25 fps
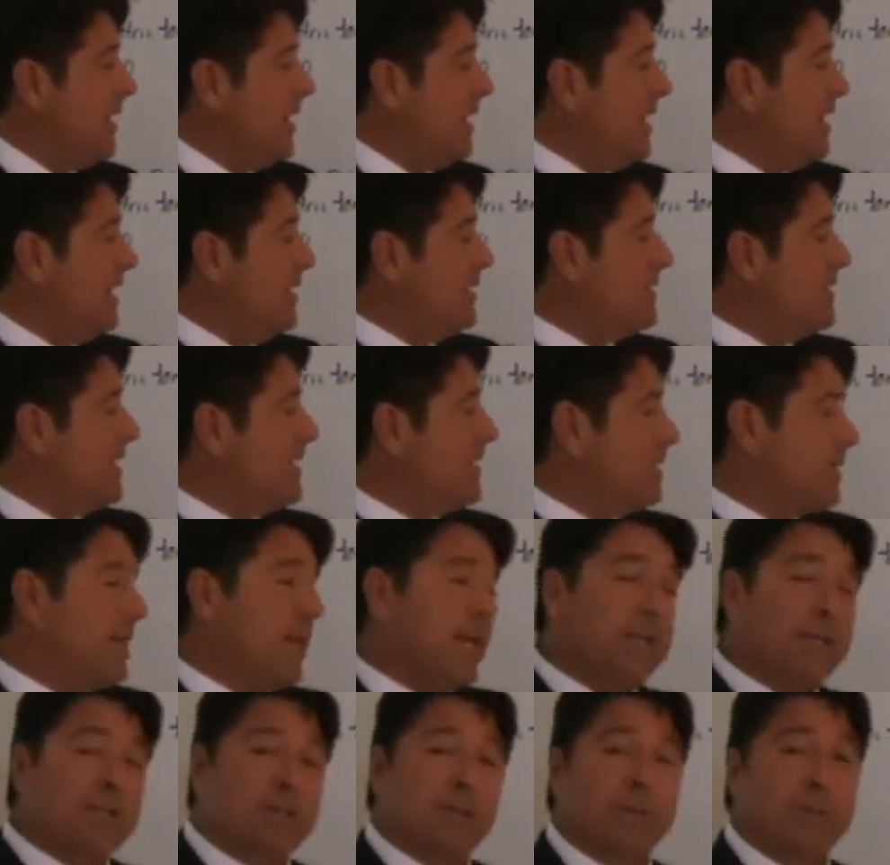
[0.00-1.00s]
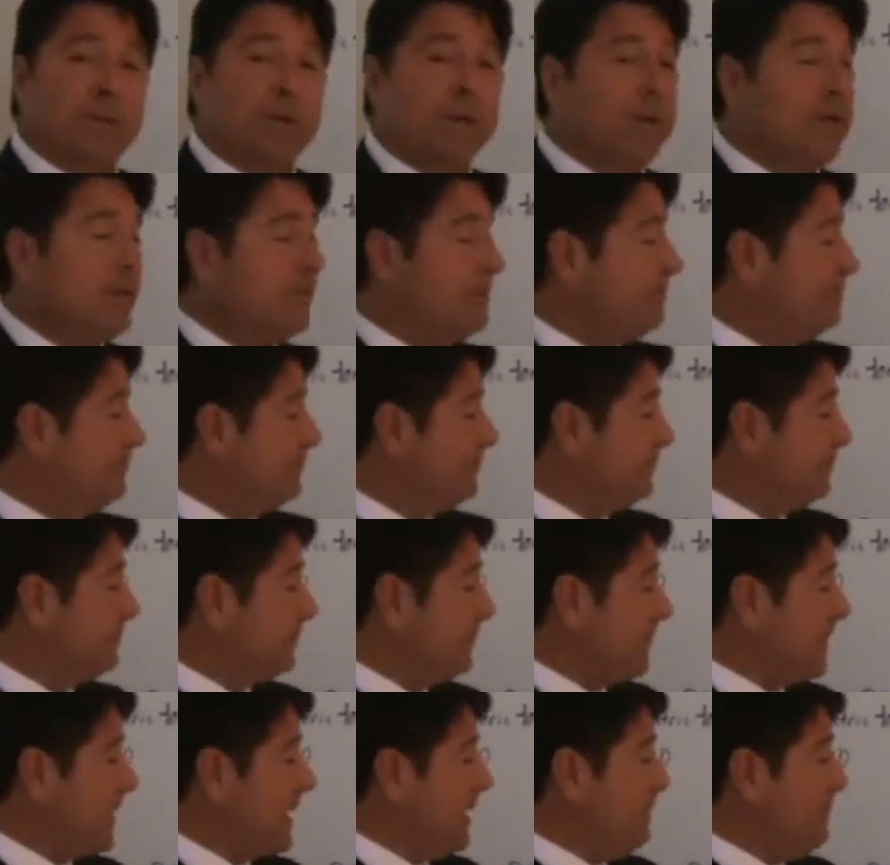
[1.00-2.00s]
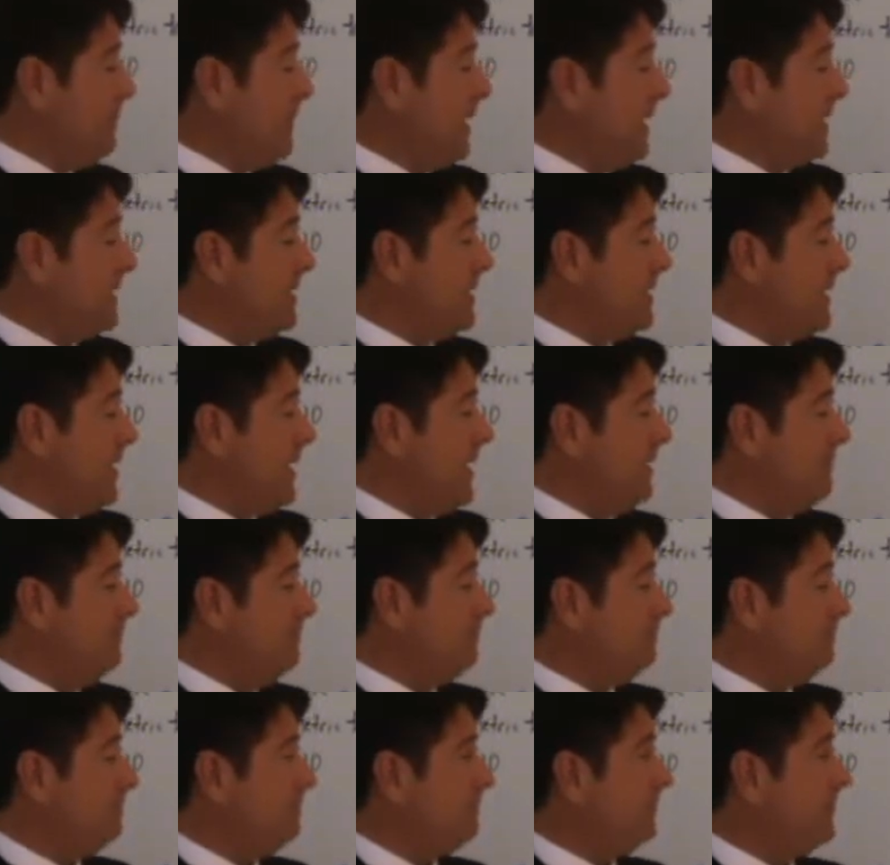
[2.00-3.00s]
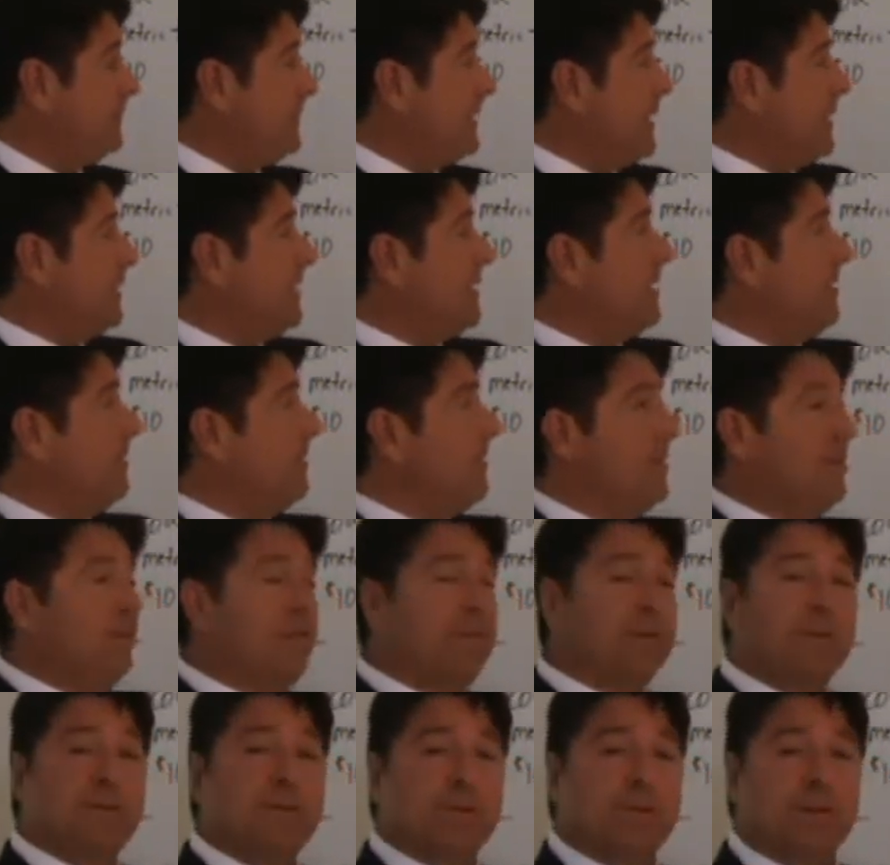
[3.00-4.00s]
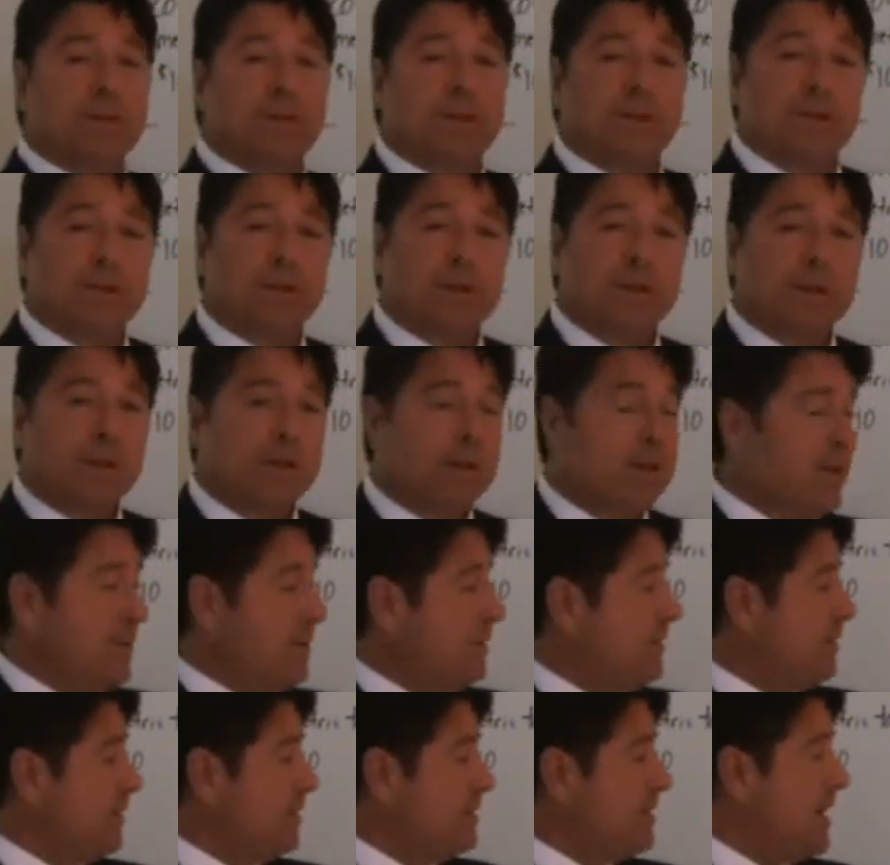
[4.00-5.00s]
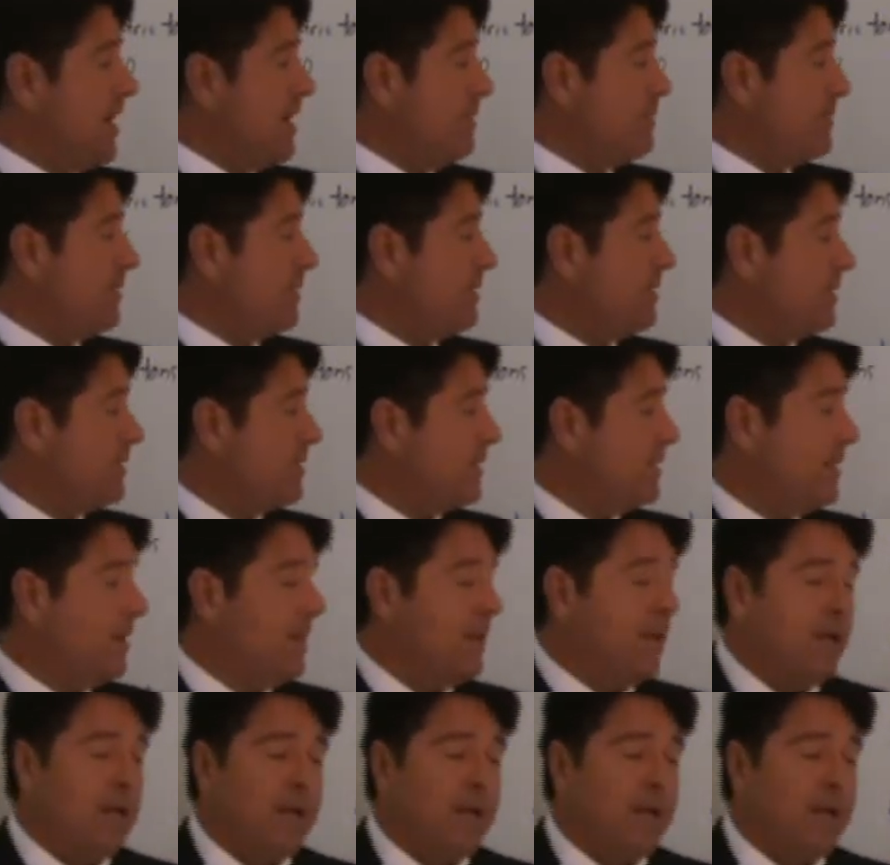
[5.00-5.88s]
It's an educational book, but doesn't cover the futures, just options.